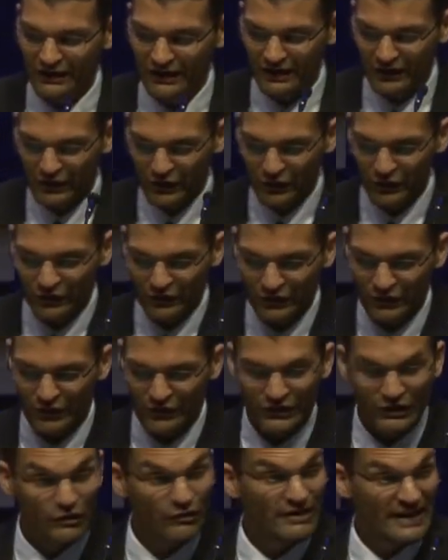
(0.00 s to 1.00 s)
You're, you know,
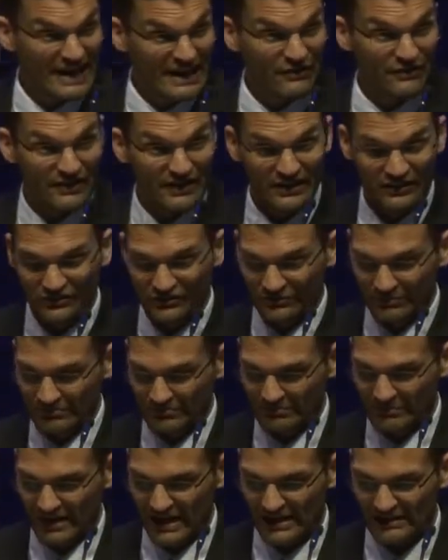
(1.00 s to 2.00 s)
you're an atheist,
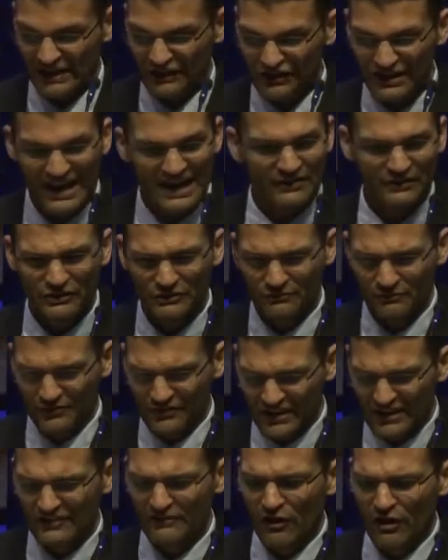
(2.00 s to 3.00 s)
and let's say, let's, for
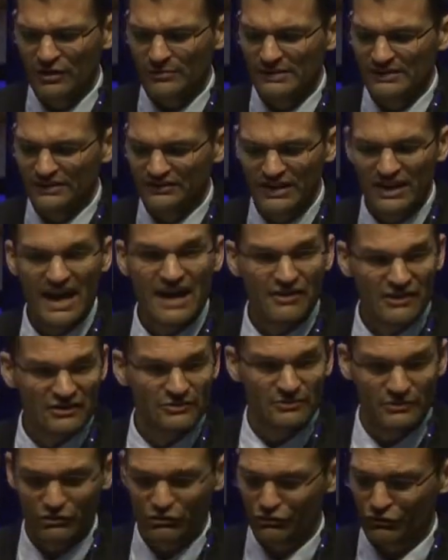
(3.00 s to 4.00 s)
the sake of argument, let's say
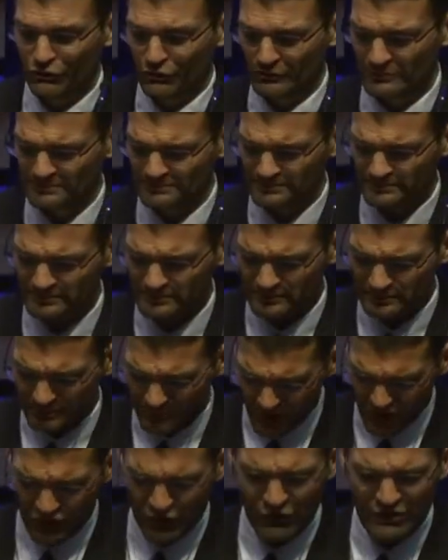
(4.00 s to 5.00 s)
atheism is true.
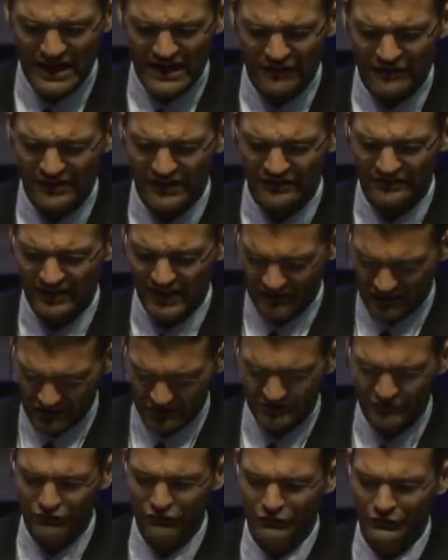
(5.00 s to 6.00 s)
You're an atheist,
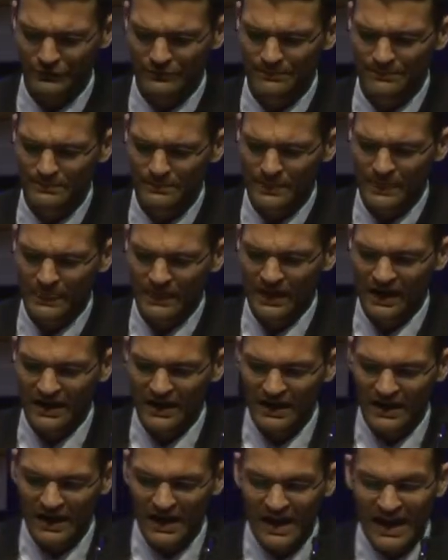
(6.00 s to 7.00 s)
atheism is true,
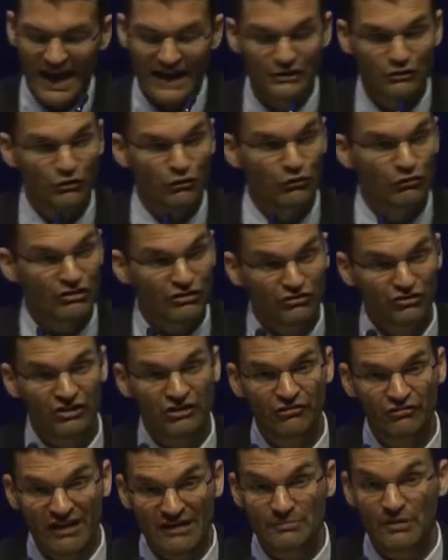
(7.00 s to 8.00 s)
and your
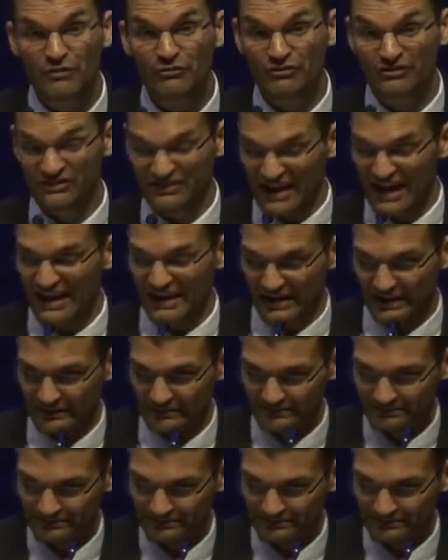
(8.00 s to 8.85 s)
Christian grandmother is dying.